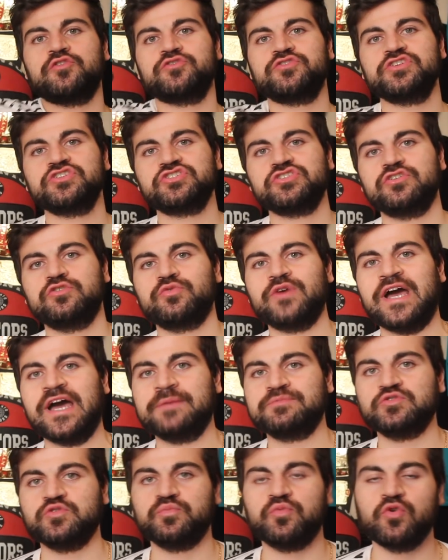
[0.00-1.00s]
edition of
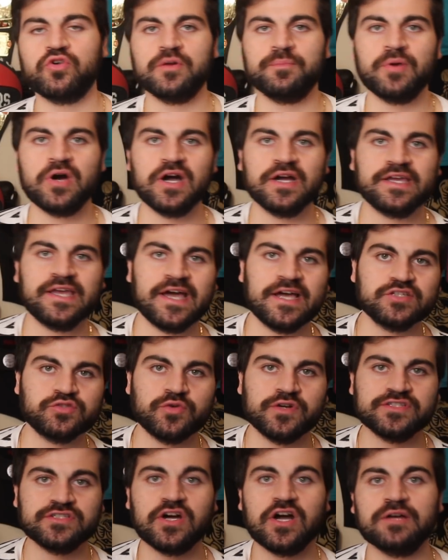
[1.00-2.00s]
Raps Report, a podcast
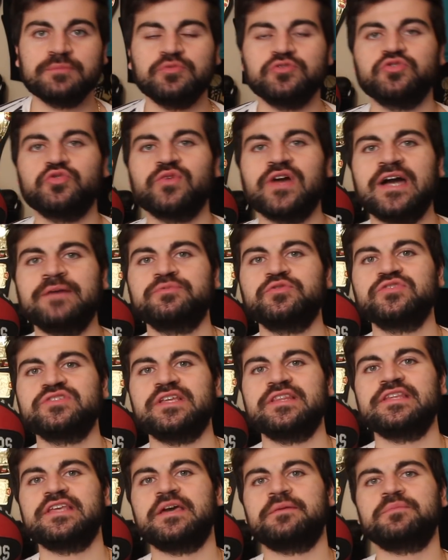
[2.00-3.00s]
where I talk about the Raptors
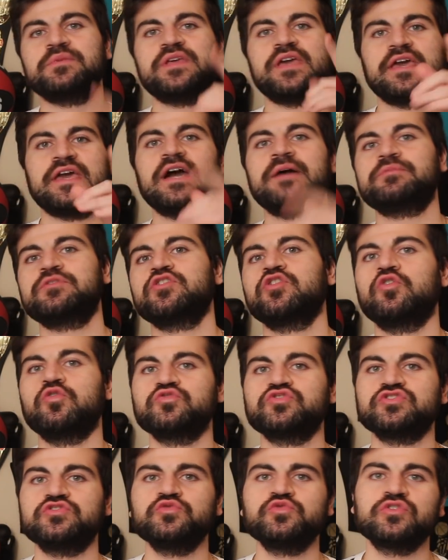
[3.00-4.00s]
and the NBA. I'm your
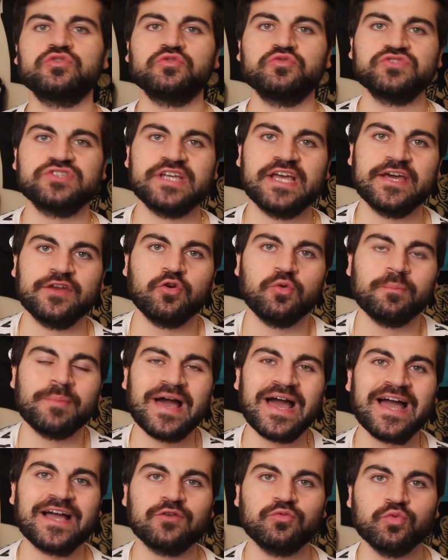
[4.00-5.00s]
host, Luca Rosano,
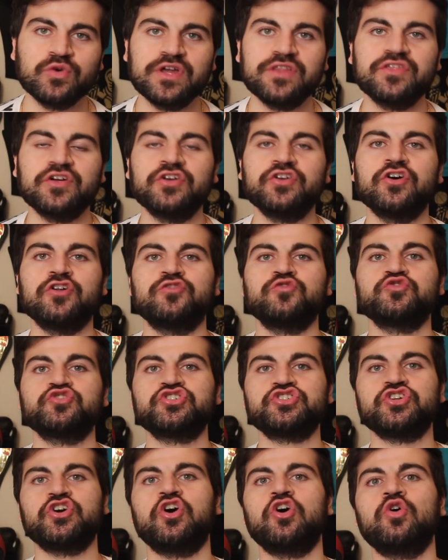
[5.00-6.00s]
back with another
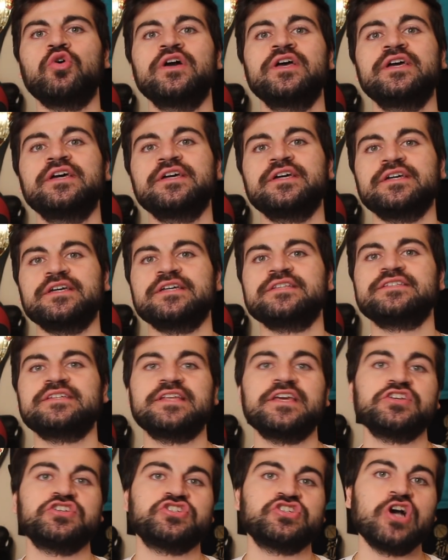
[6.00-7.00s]
show. In
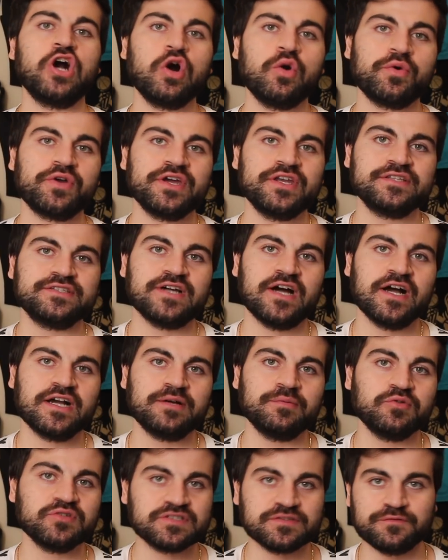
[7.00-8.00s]
today's show, we're going to
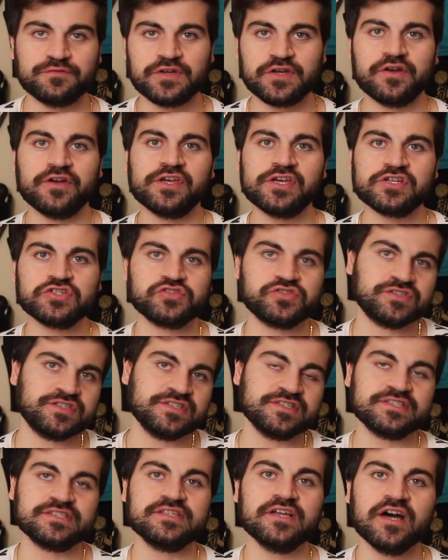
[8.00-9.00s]
talk about some very
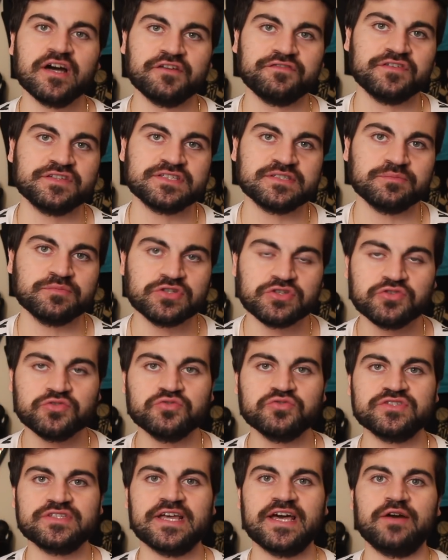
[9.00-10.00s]
interesting stuff and some
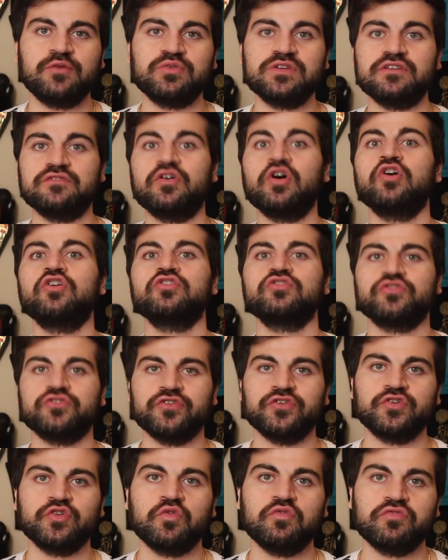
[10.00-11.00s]
news that we have all
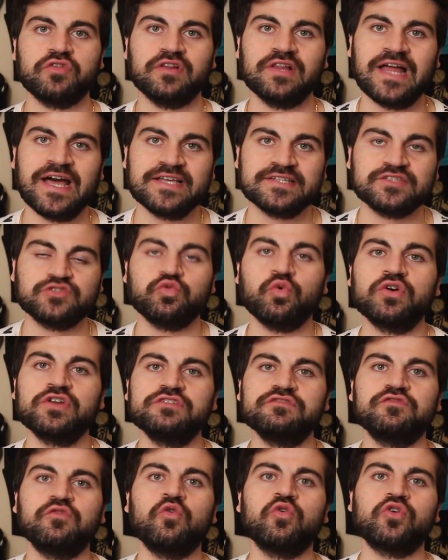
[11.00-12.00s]
learned over the last
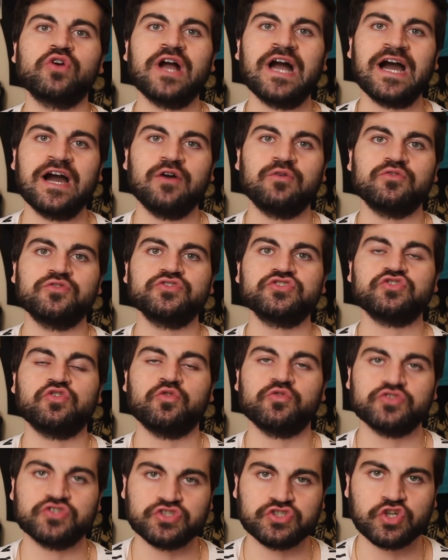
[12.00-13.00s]
24 hours
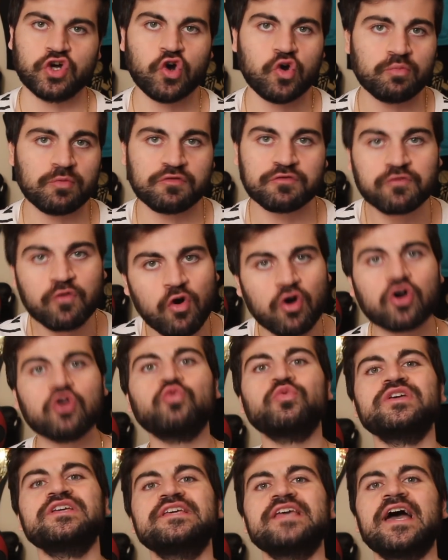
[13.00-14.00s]
or so. Before
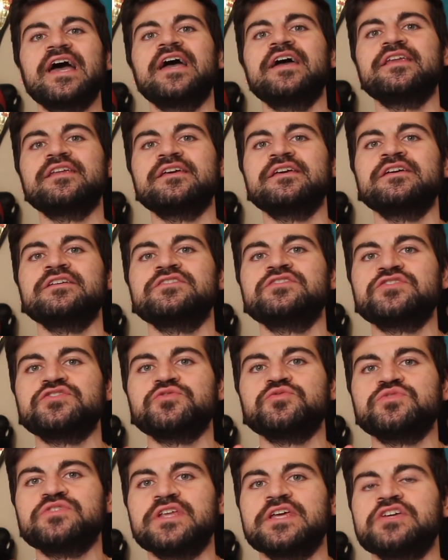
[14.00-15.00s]
we get
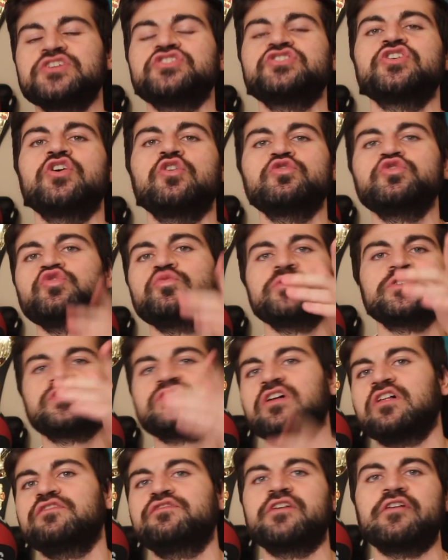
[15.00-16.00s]
into today's show, do me a
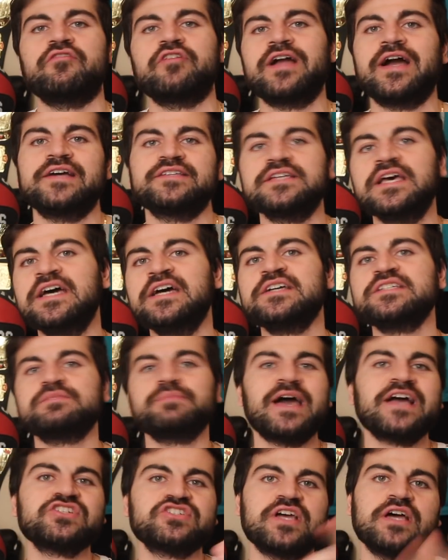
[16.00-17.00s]
solid favor, guys.
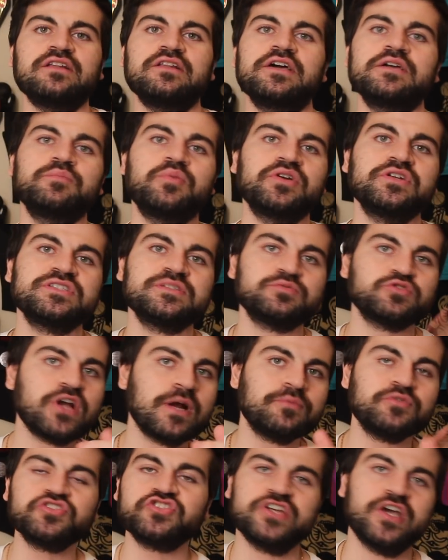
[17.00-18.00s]
Smash that like button.
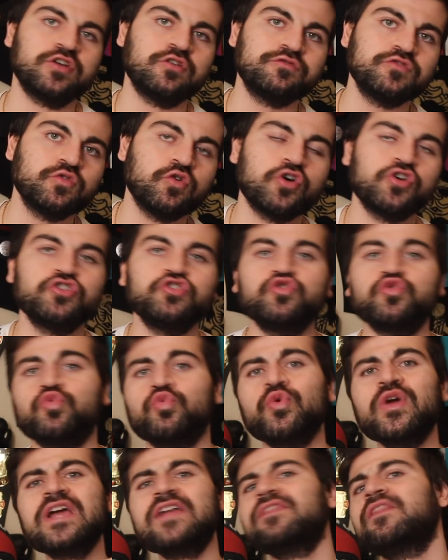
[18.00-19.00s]
Subscribe to the channel if you are new.
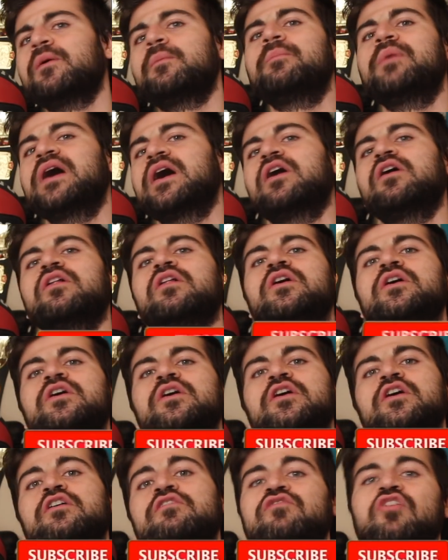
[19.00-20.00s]
Ring the bell.
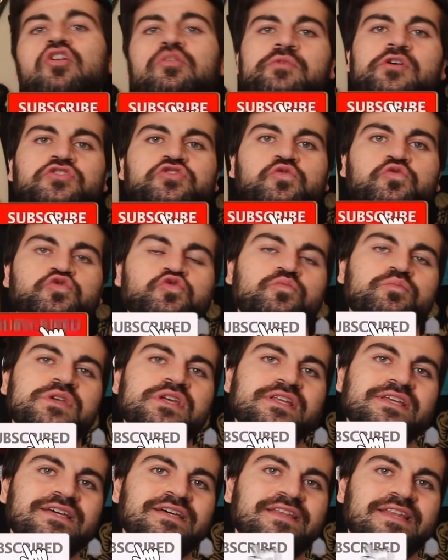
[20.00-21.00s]
Follow me on social
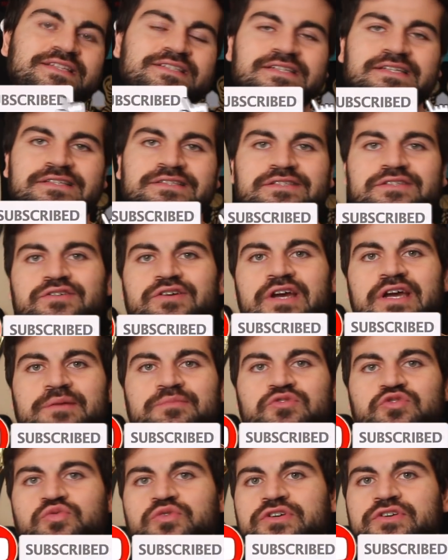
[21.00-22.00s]
media. That's Instagram,
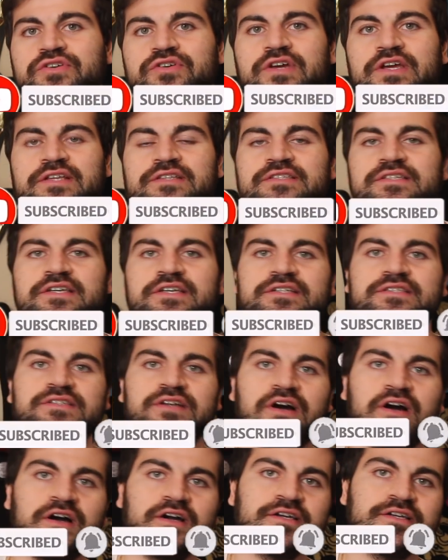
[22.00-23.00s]
Twitter, and
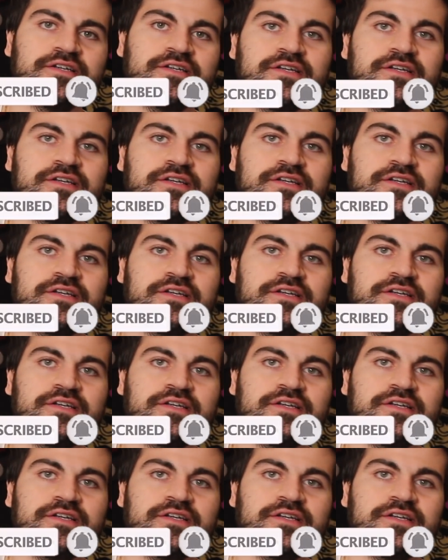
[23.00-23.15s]
TikTok.